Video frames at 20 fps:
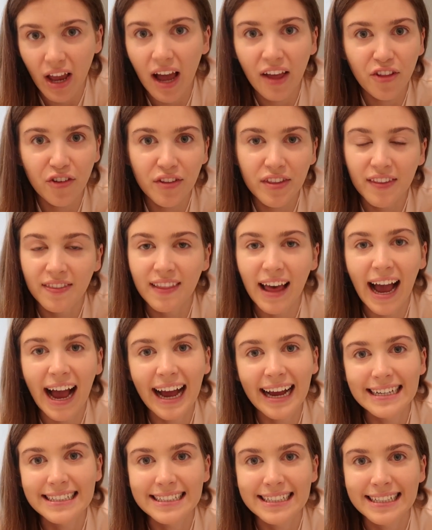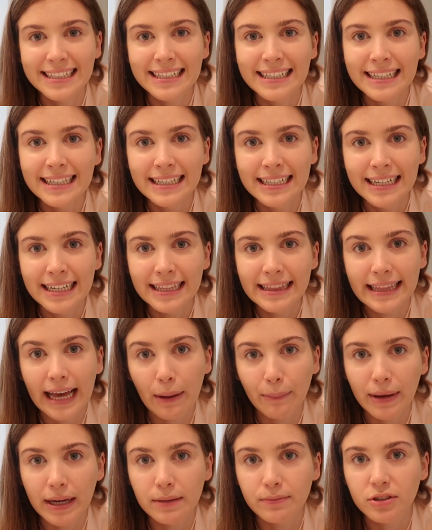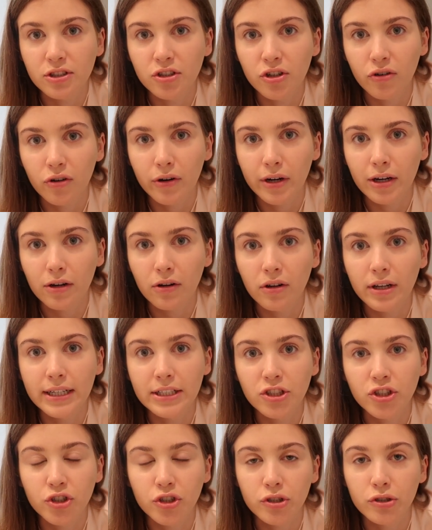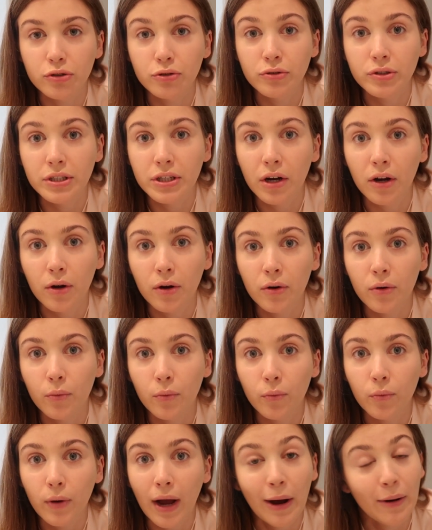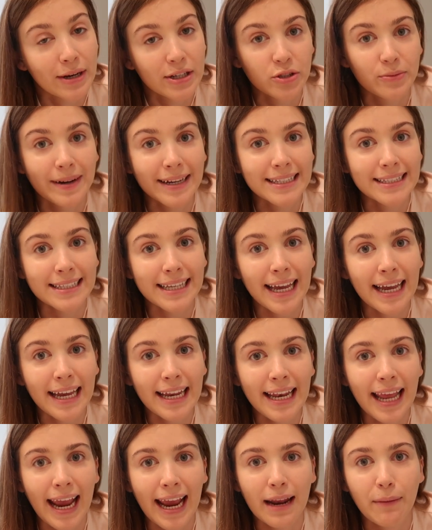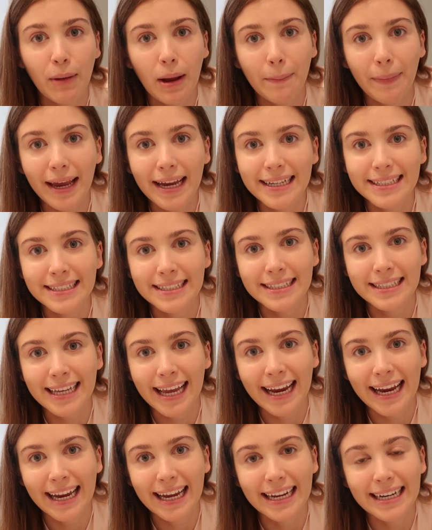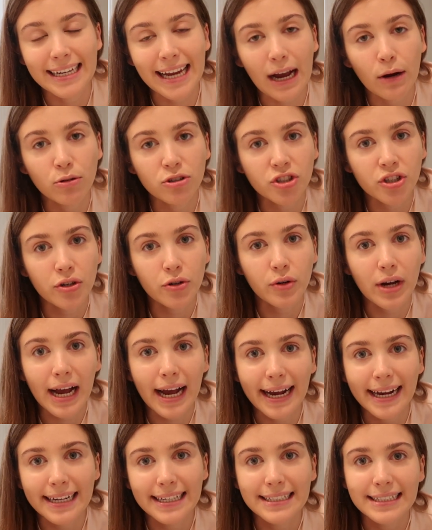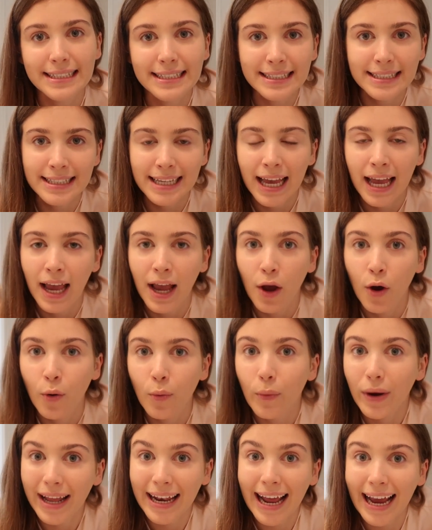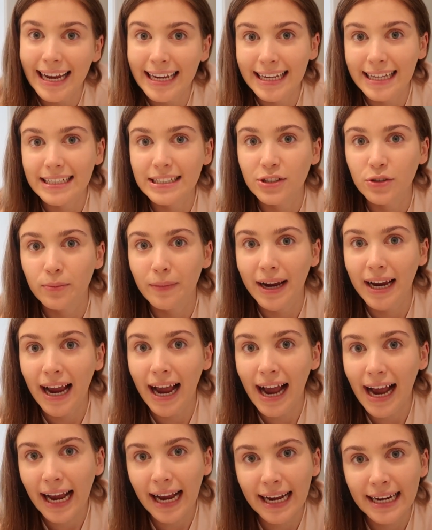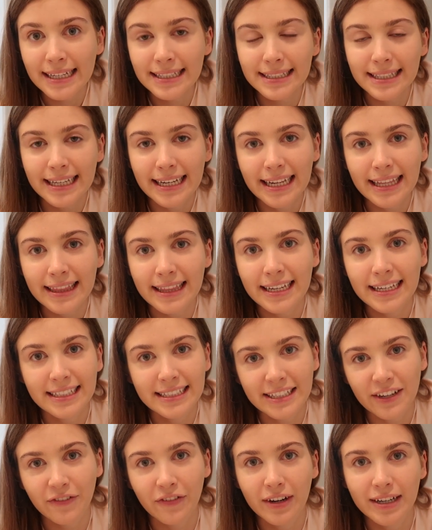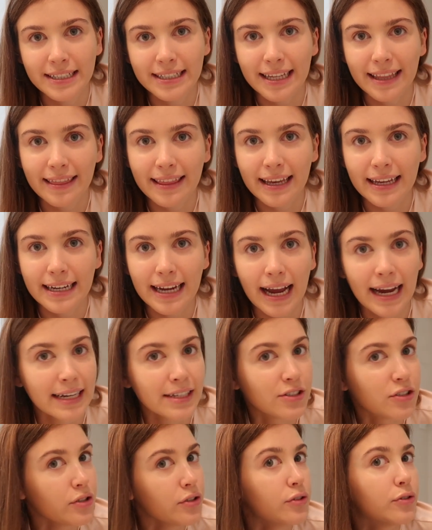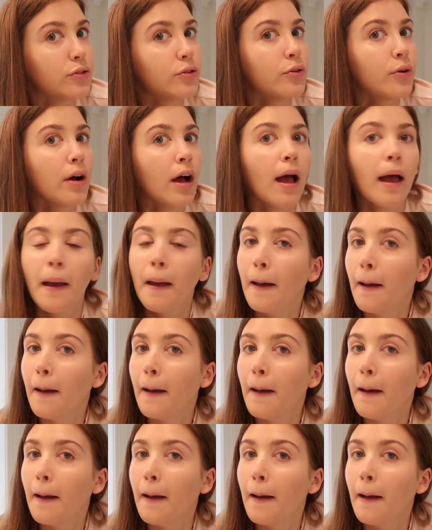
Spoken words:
other than that, that makeup tutorial is true to how I do my skin and my base, and I will show you guys when I get to my eyes anything different that I do.